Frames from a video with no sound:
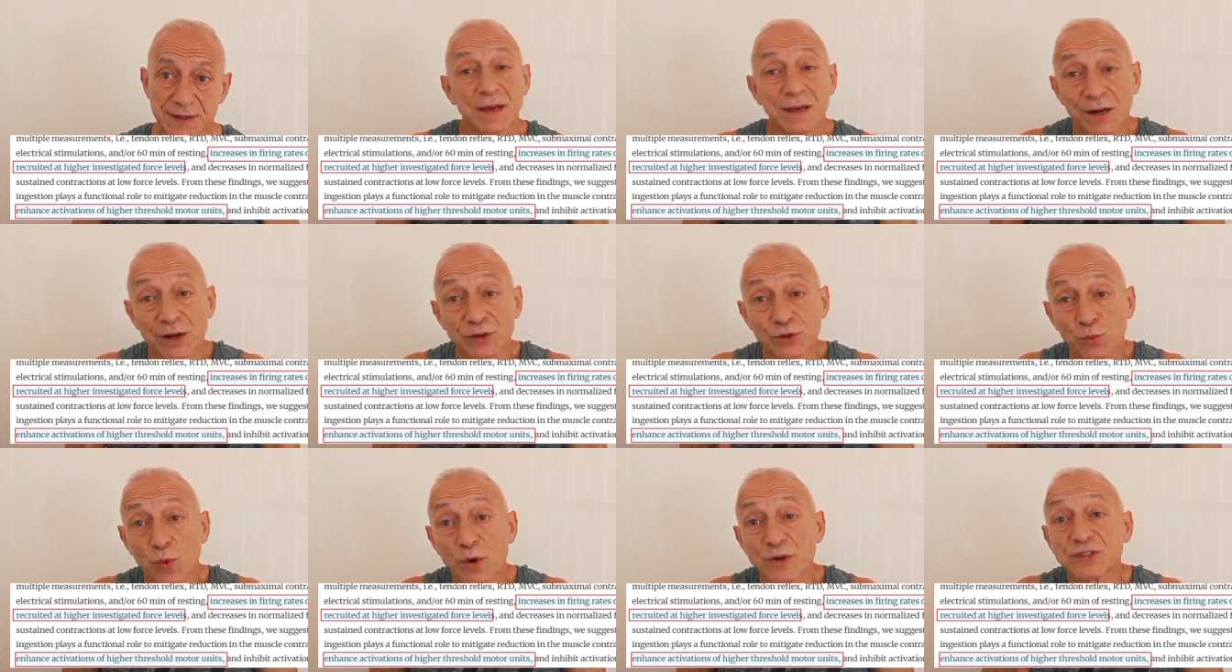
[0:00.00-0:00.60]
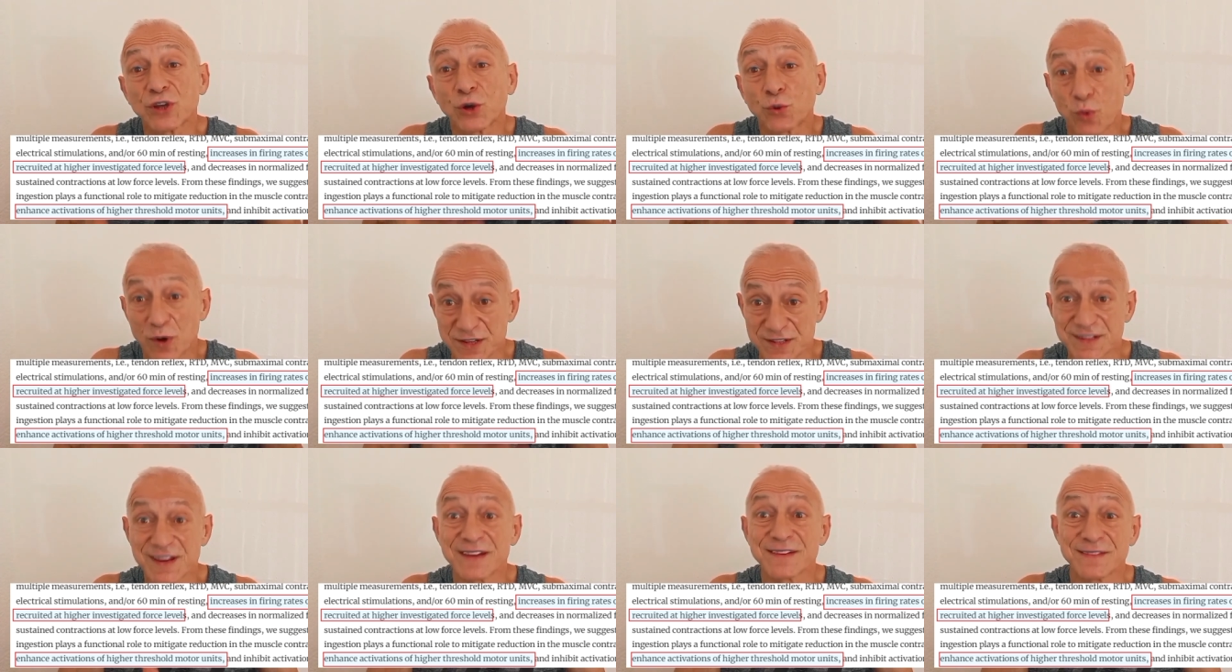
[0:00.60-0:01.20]
In other words, the
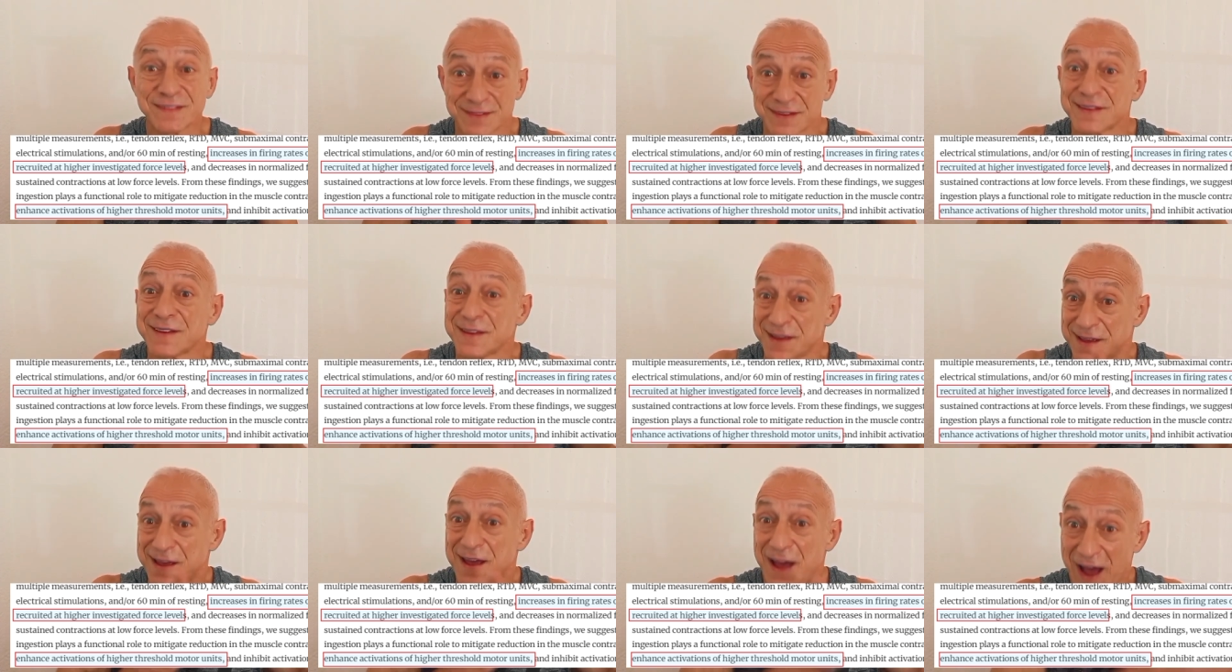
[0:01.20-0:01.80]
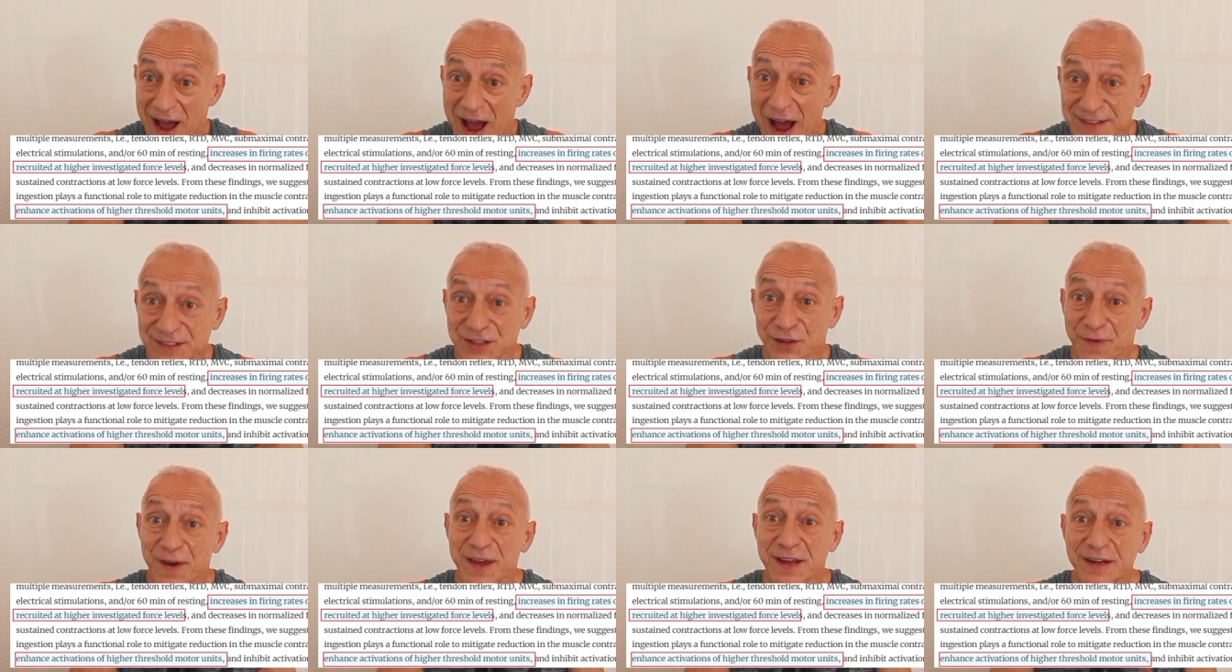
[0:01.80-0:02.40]
quercetin
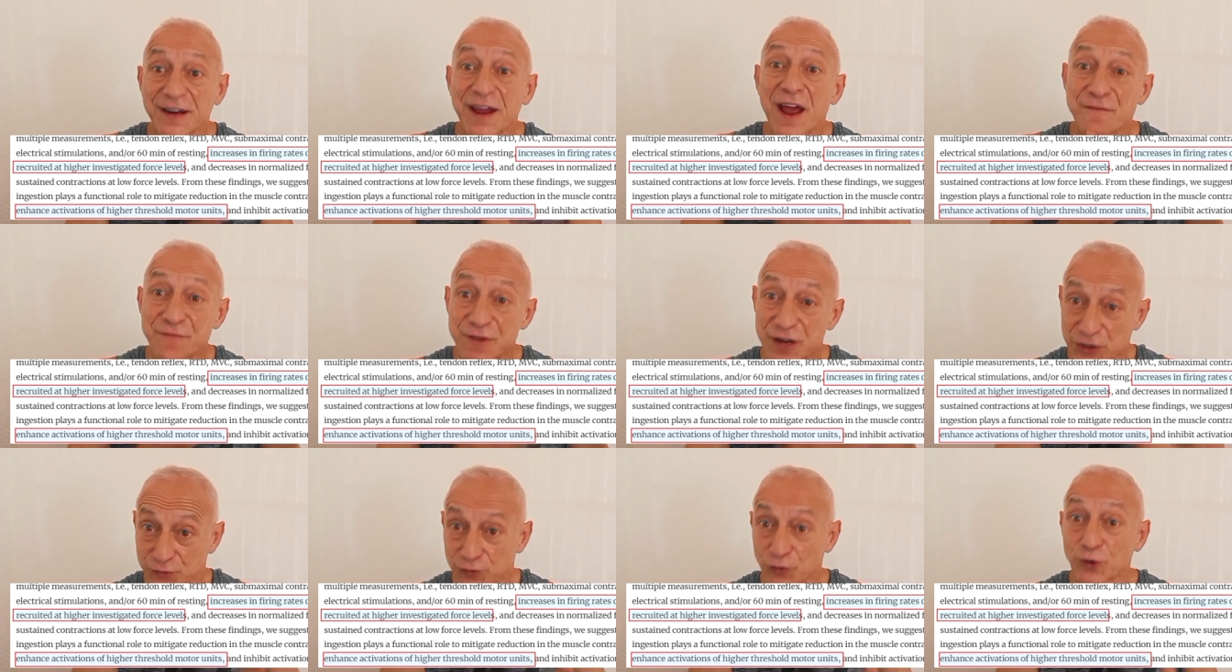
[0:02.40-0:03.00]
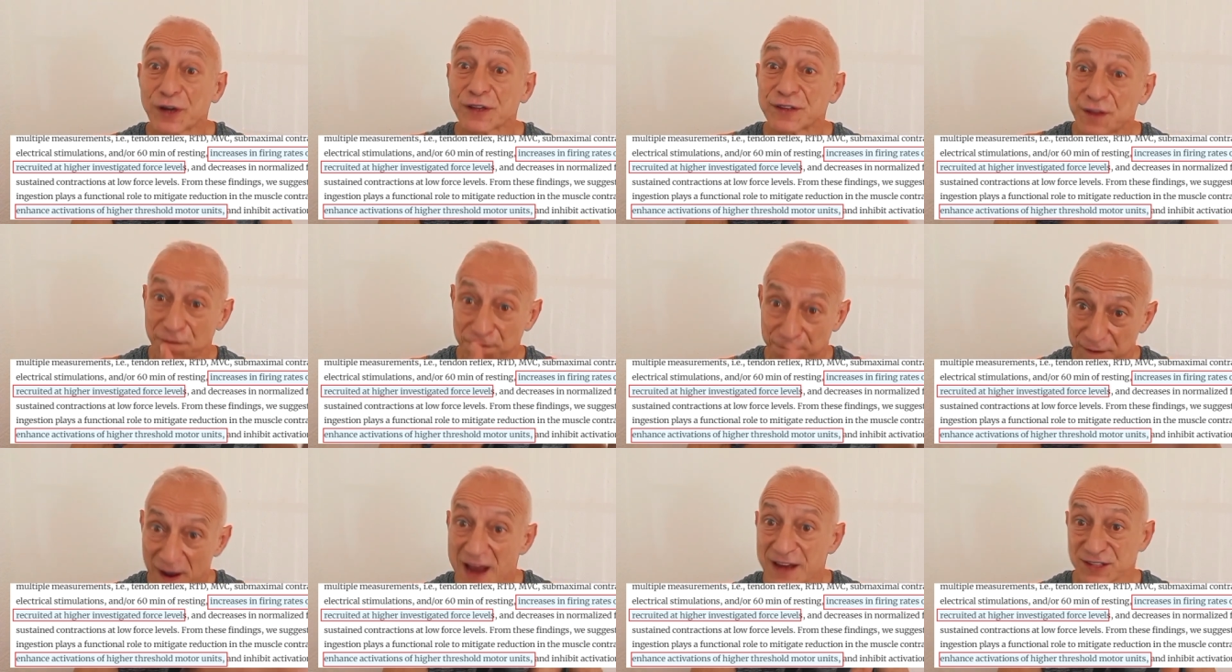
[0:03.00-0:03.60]
activated and recruited
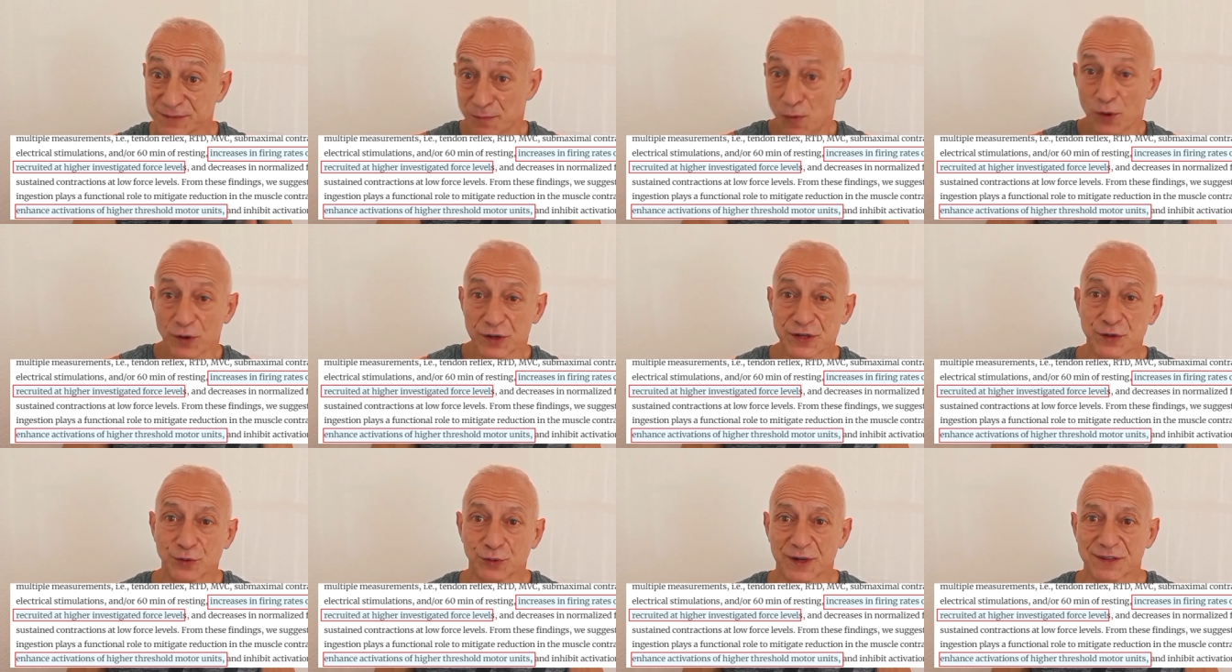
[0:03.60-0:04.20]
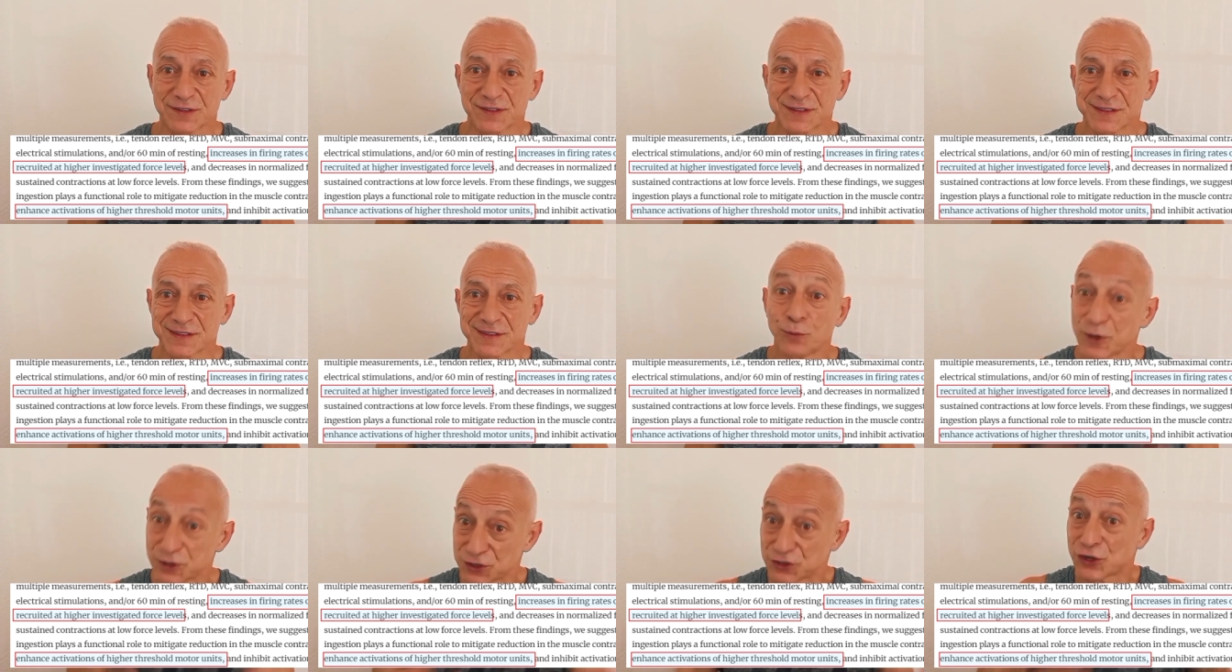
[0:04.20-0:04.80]
the fast motor units,
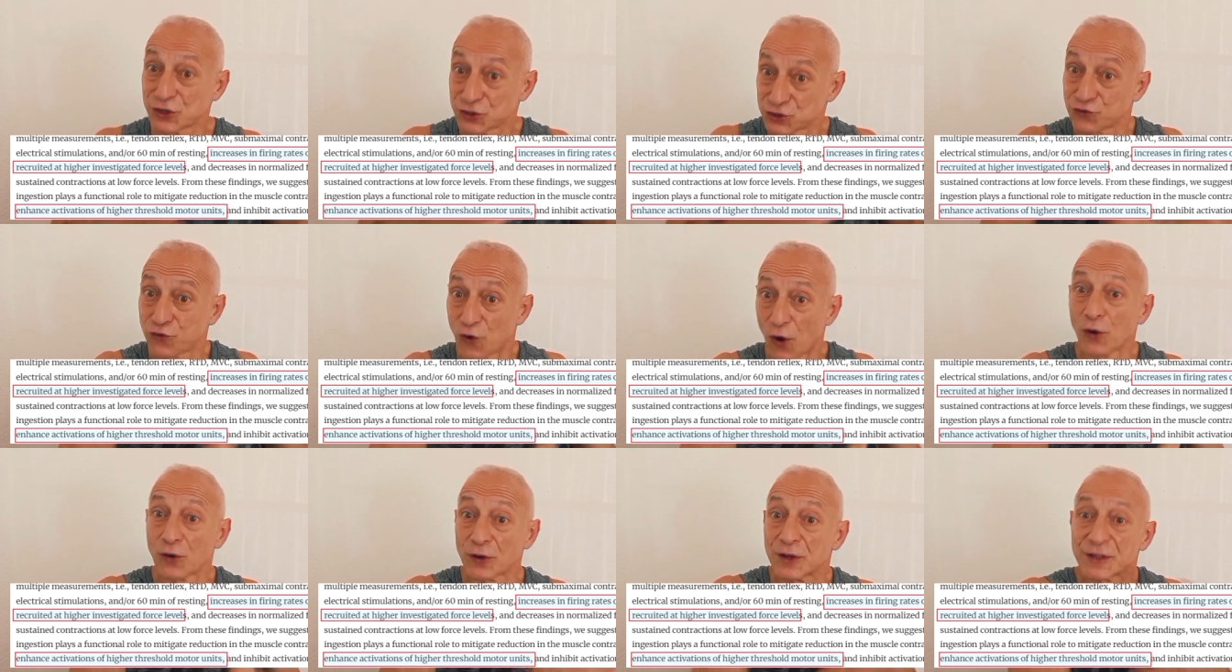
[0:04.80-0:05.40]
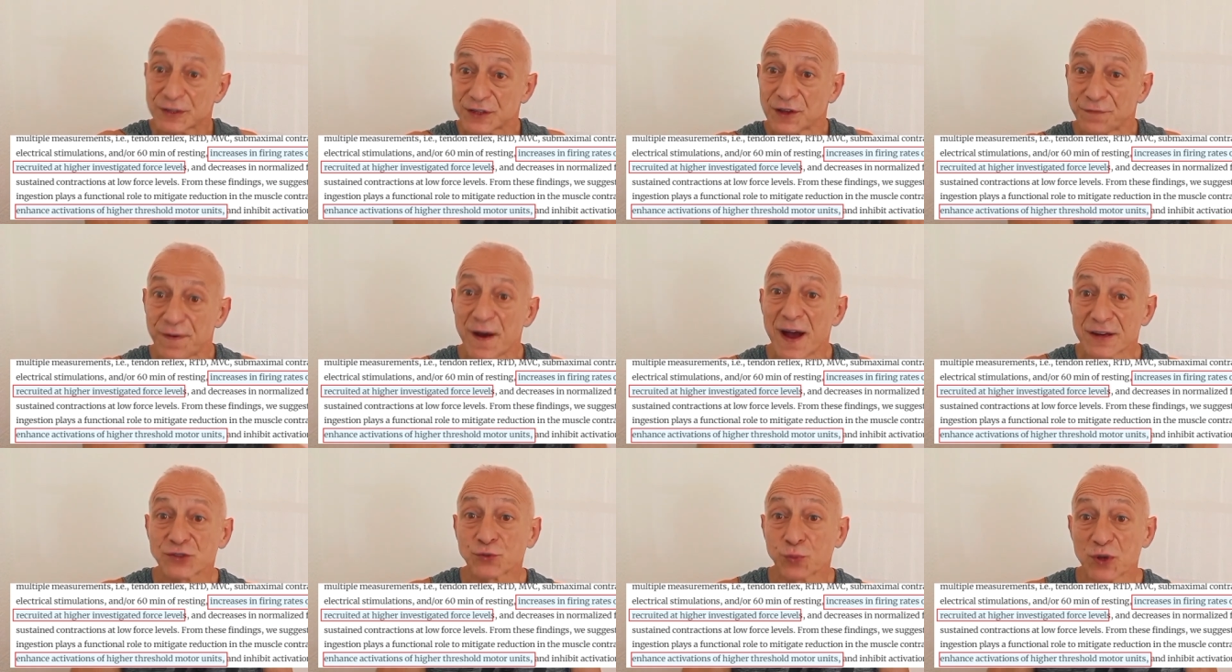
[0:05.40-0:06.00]
which control the
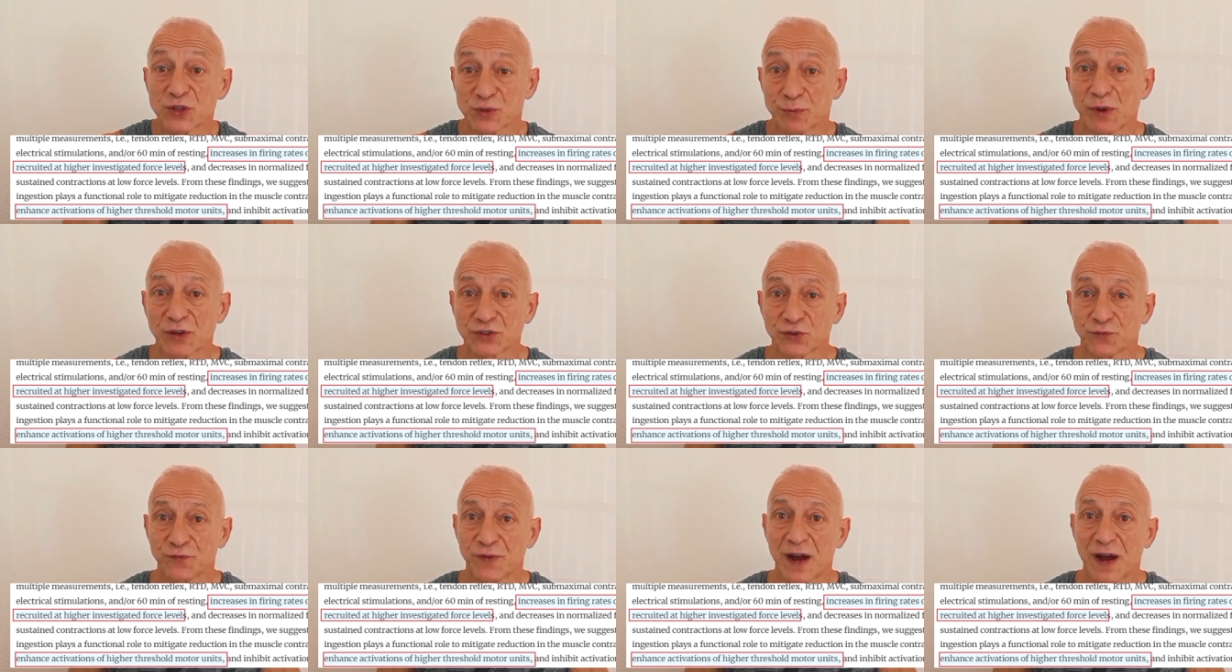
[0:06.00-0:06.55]
fast twitch muscle